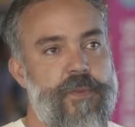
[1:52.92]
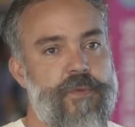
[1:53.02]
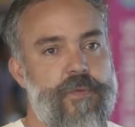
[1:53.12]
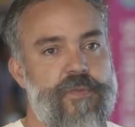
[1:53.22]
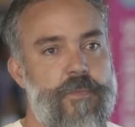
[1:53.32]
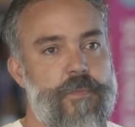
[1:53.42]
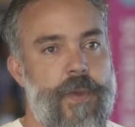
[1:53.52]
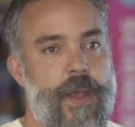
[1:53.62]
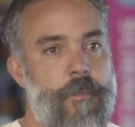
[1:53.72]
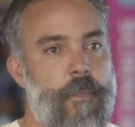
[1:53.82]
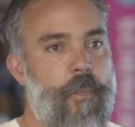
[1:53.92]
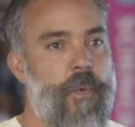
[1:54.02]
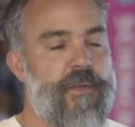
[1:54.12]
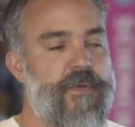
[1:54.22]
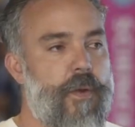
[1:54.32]
we do. So um,
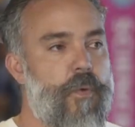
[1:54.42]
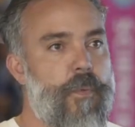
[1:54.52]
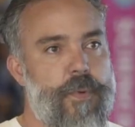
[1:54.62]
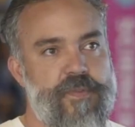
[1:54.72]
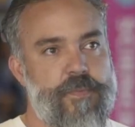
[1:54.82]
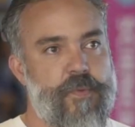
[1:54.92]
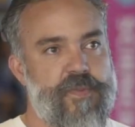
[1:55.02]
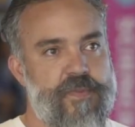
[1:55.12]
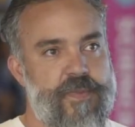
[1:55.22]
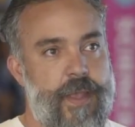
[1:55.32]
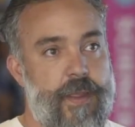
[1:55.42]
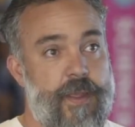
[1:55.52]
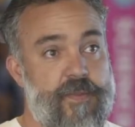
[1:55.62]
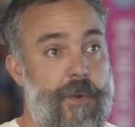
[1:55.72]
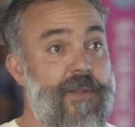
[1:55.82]
one of our core principles is that
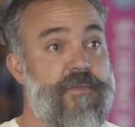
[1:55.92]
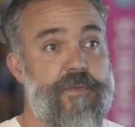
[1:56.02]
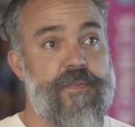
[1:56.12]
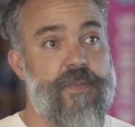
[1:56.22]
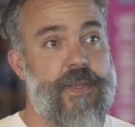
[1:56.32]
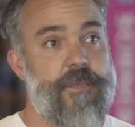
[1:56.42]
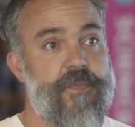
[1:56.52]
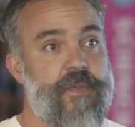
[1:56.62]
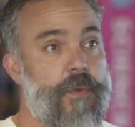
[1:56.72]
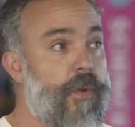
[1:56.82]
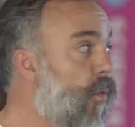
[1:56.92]
is around diversity. So in